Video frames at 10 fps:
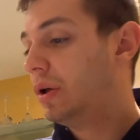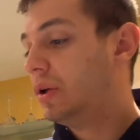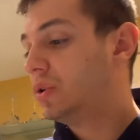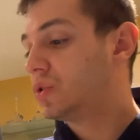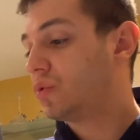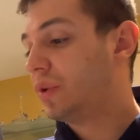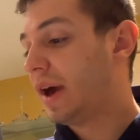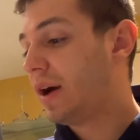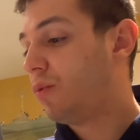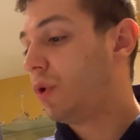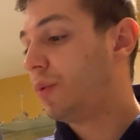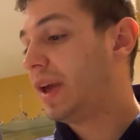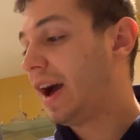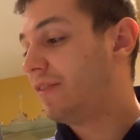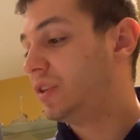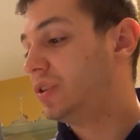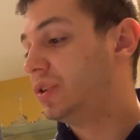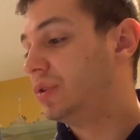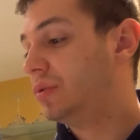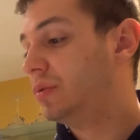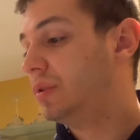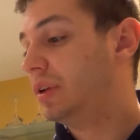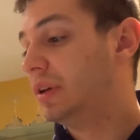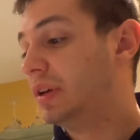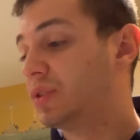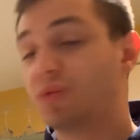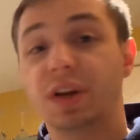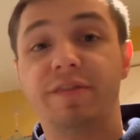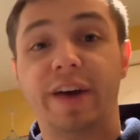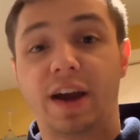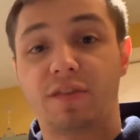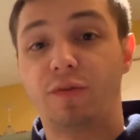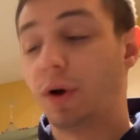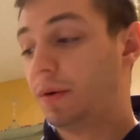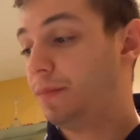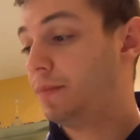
So now what we have to do is read fact 4.